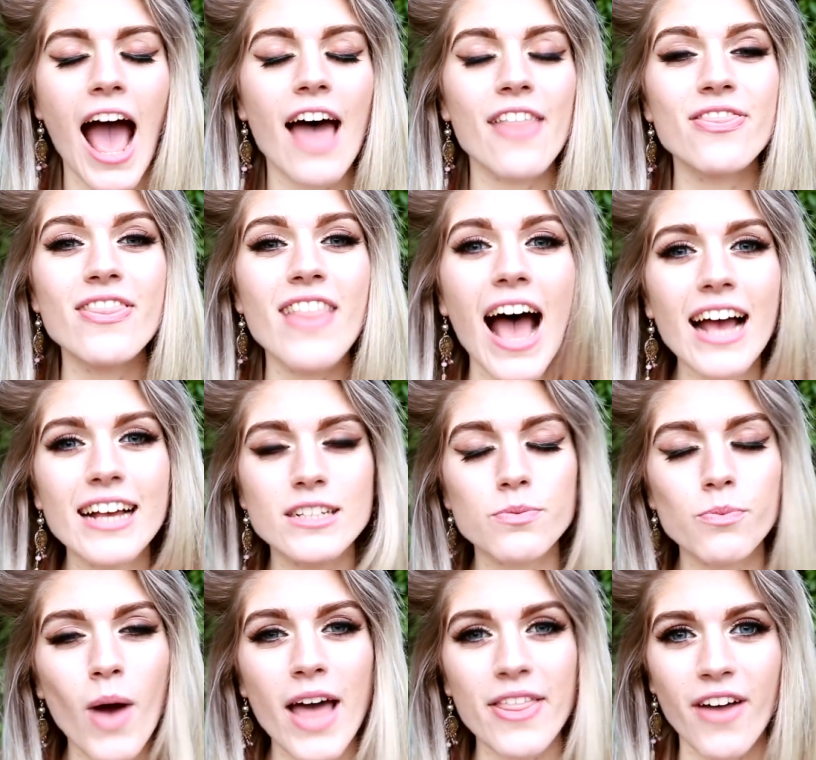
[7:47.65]
and that is
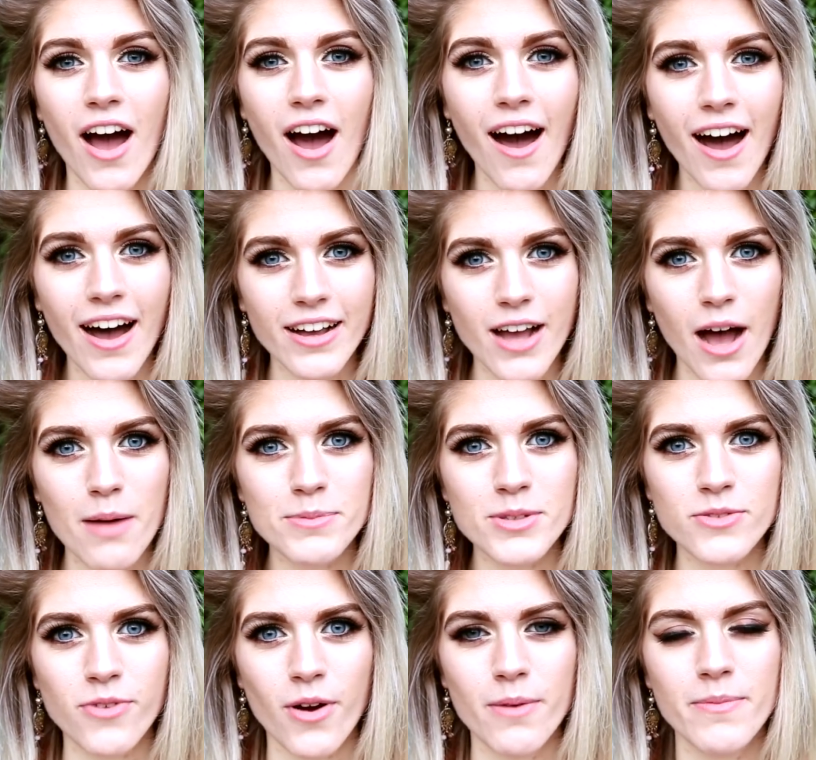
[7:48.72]
where the heart
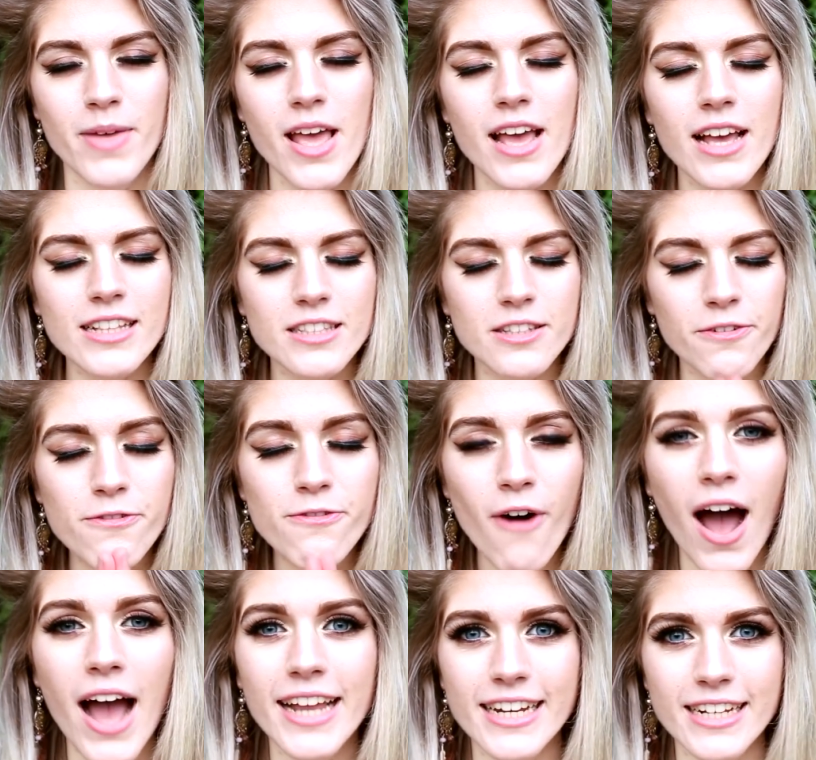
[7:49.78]
comes from,
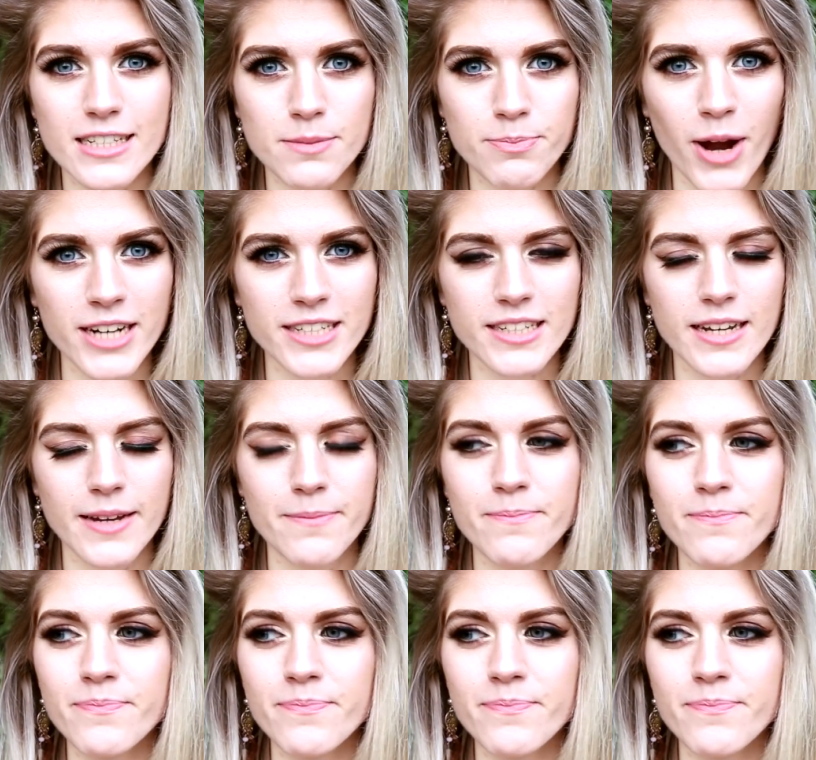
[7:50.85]
divine expression.